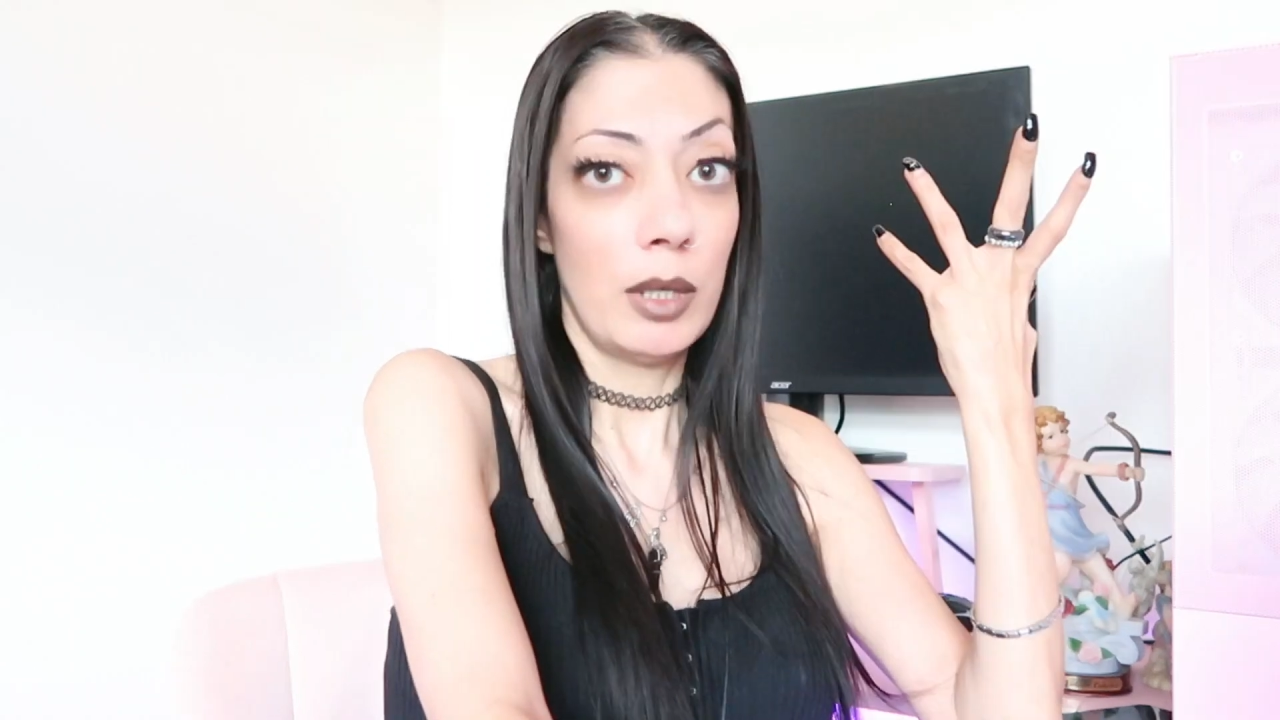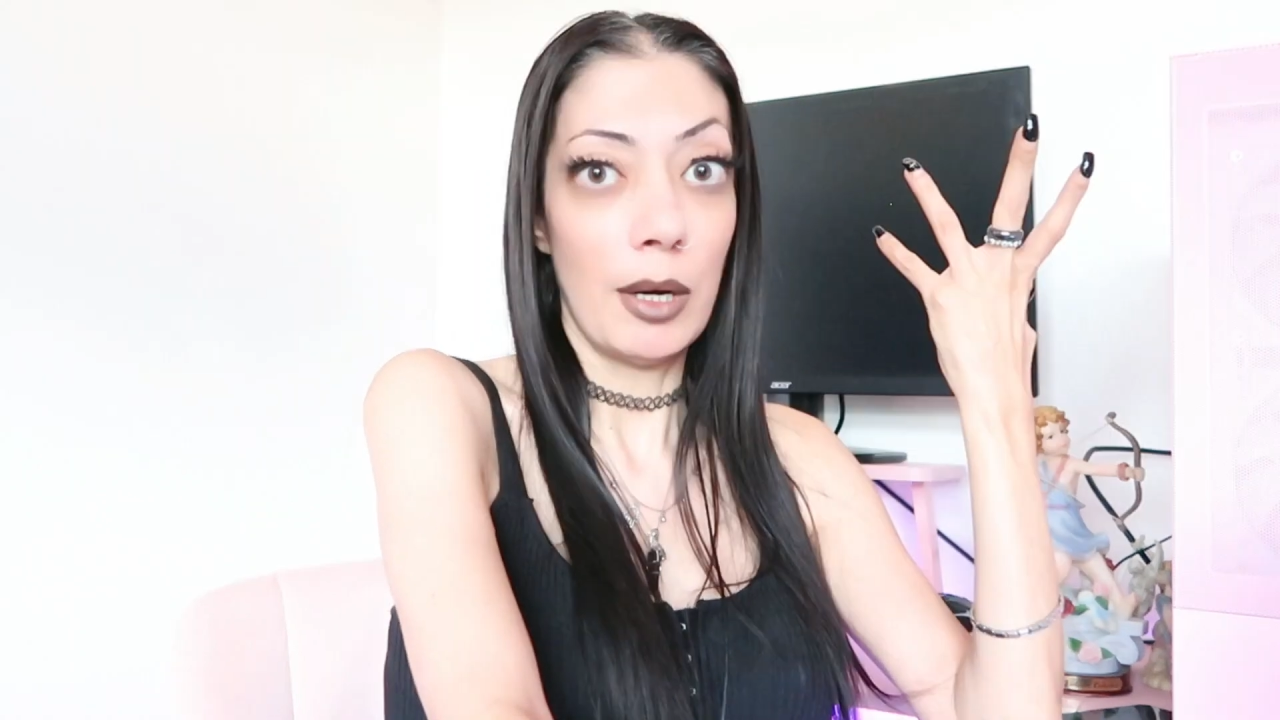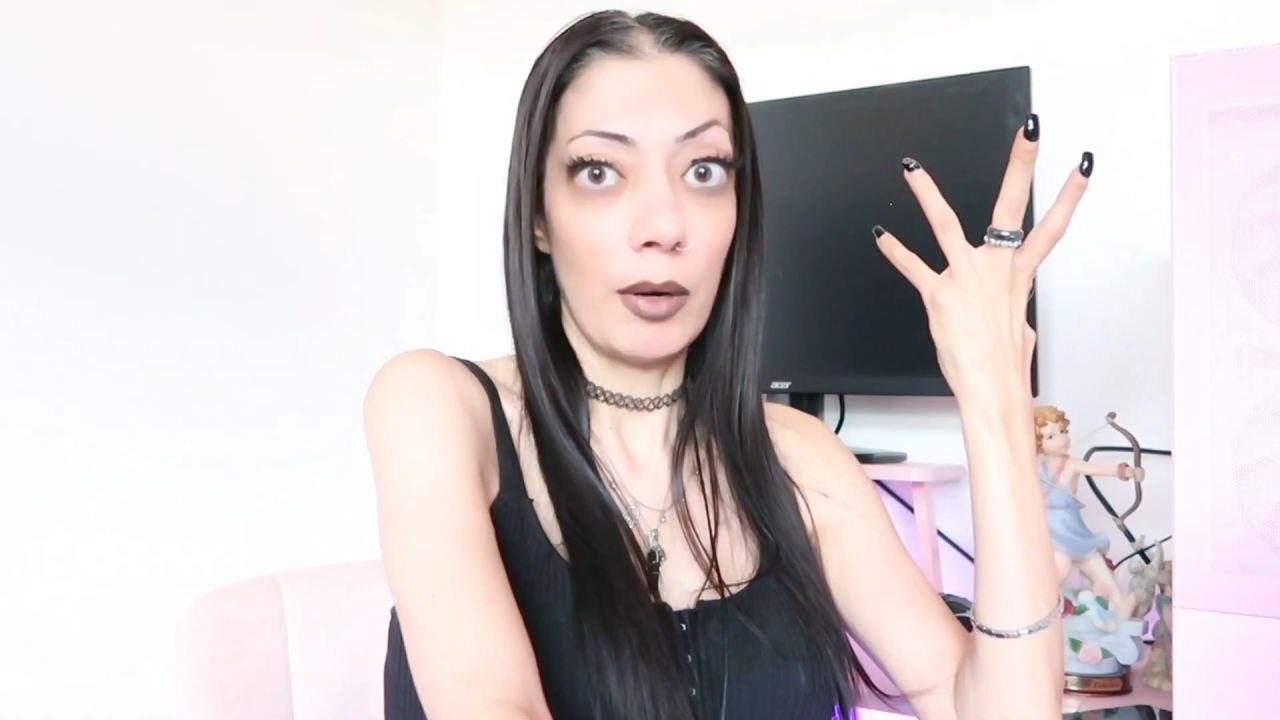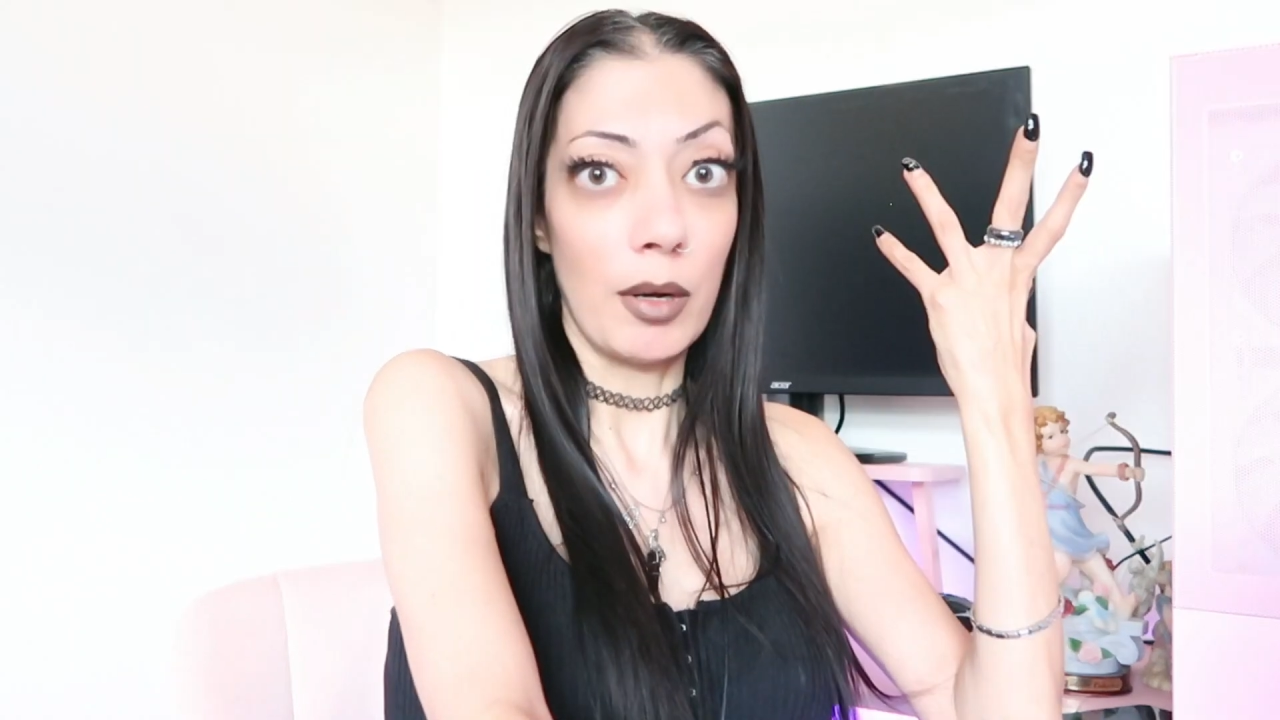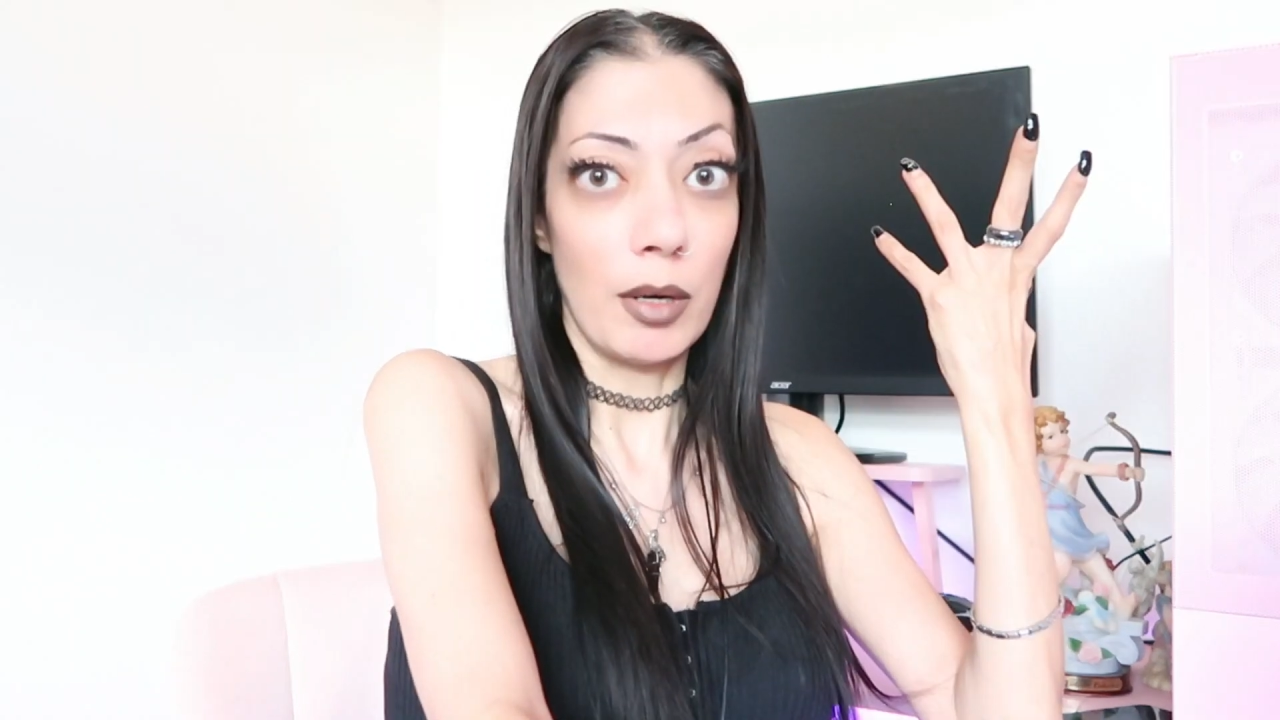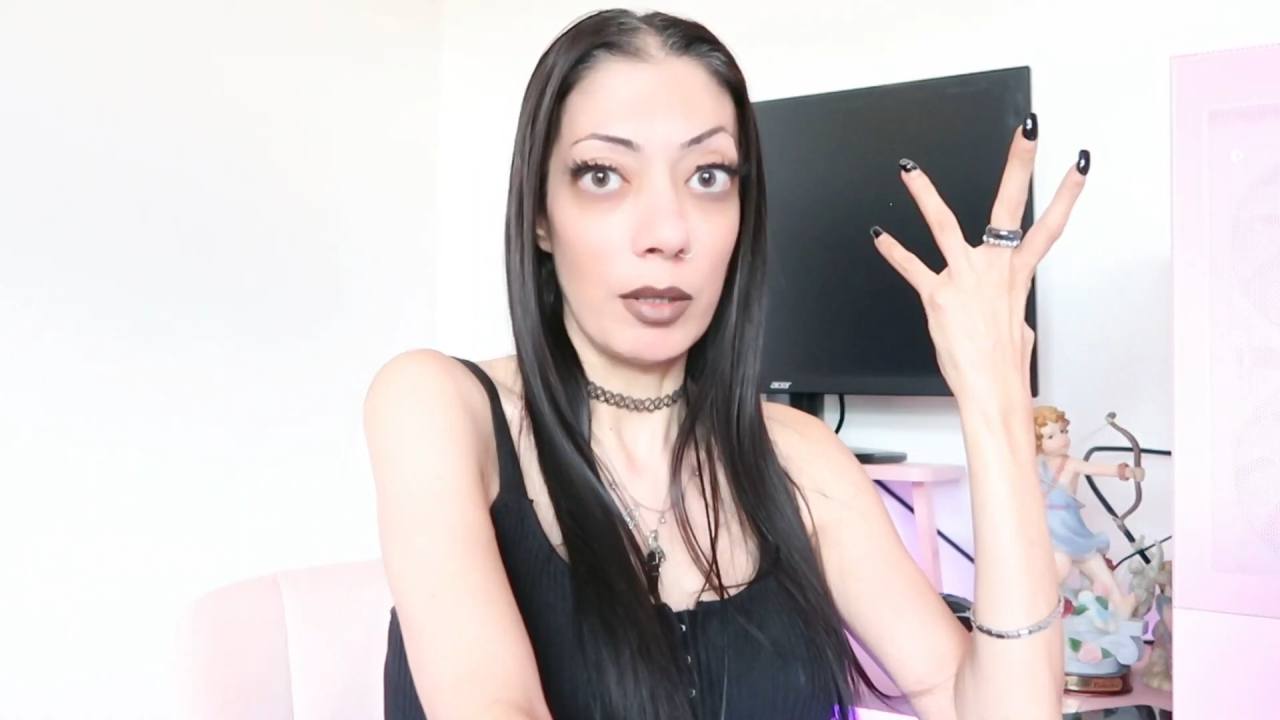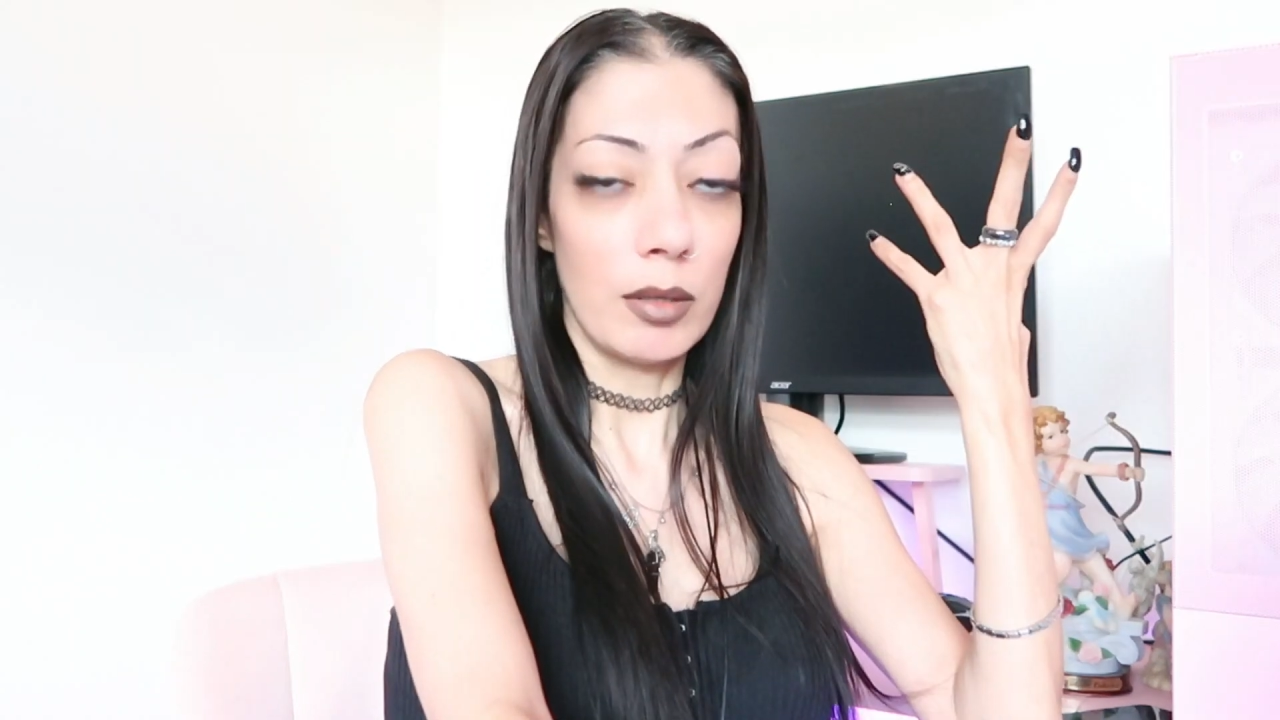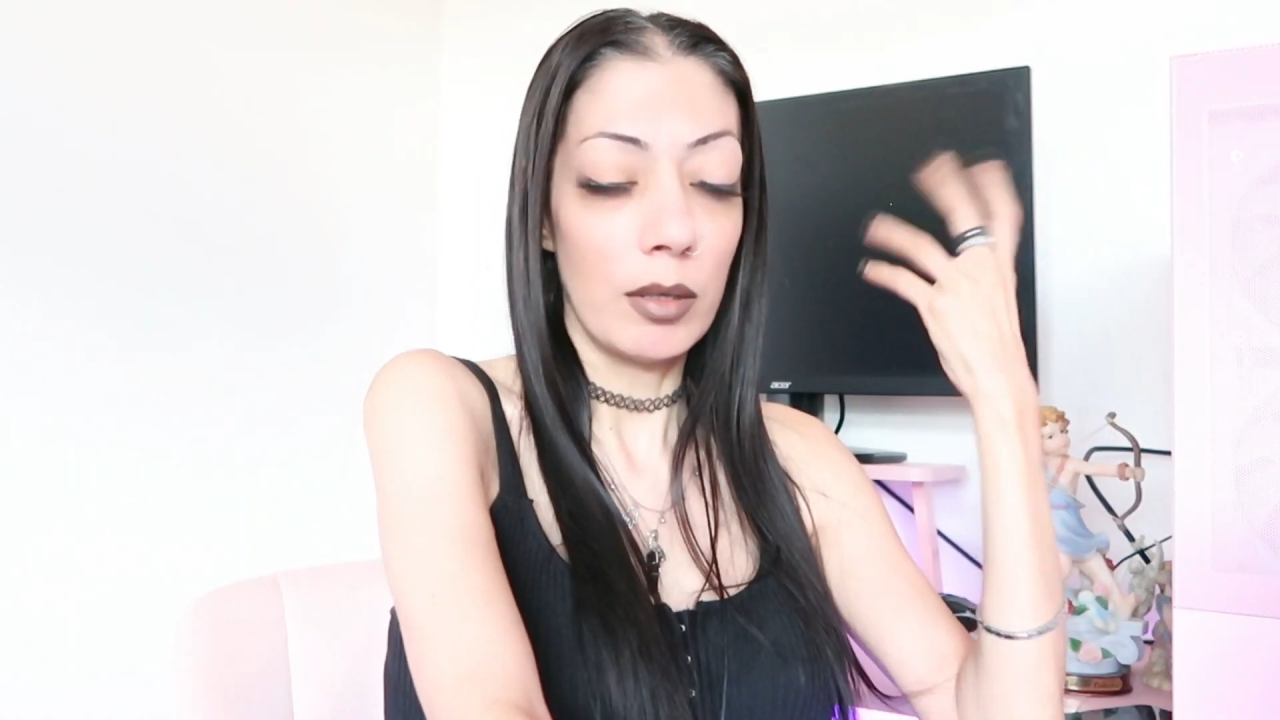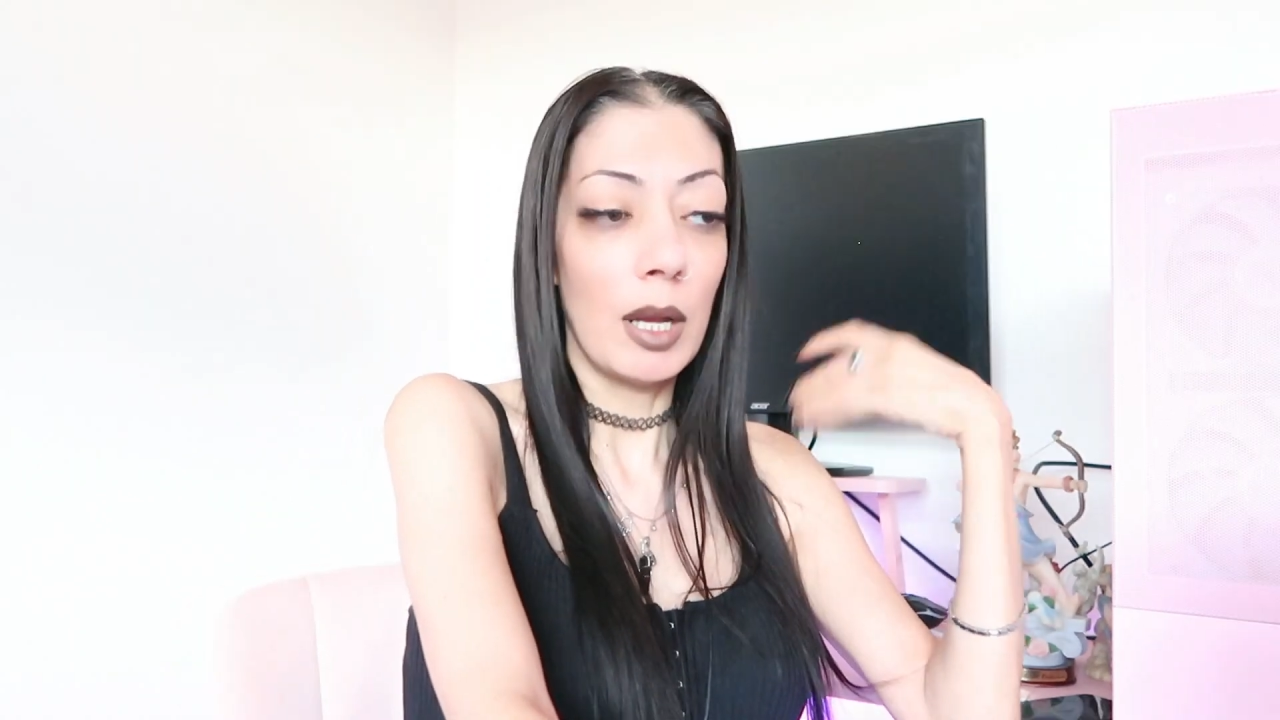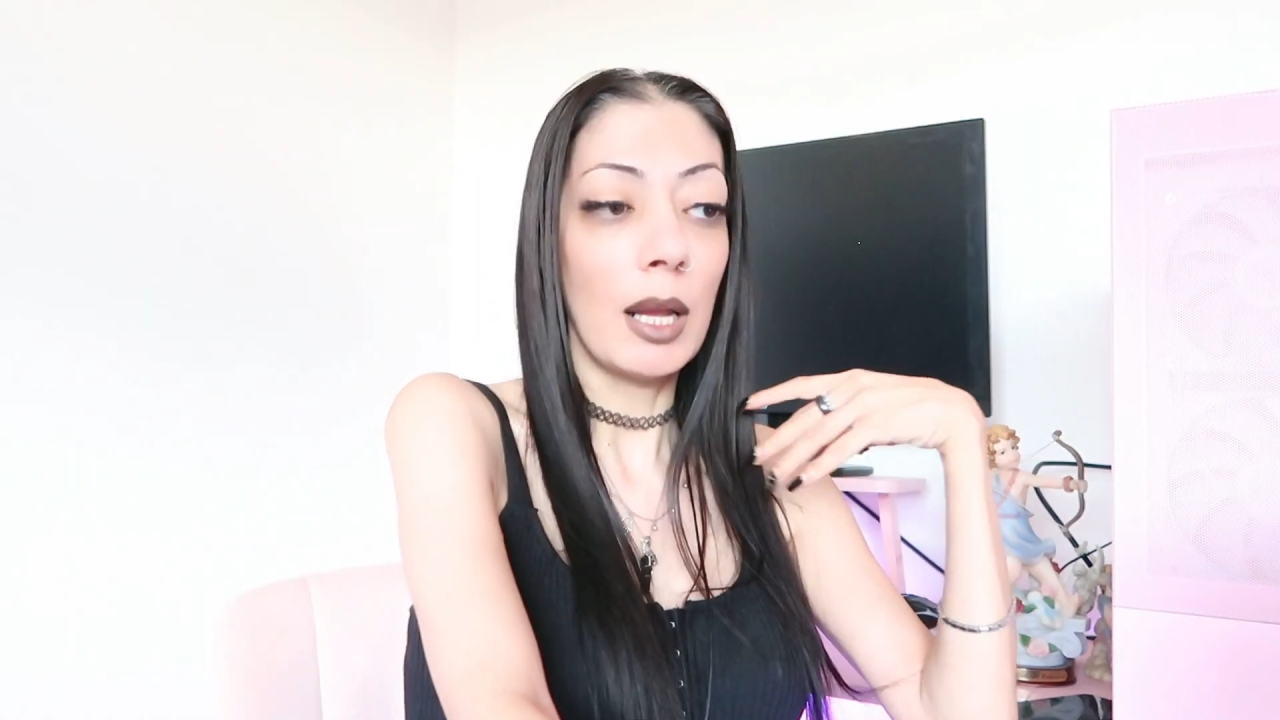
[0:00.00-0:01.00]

tarot cards.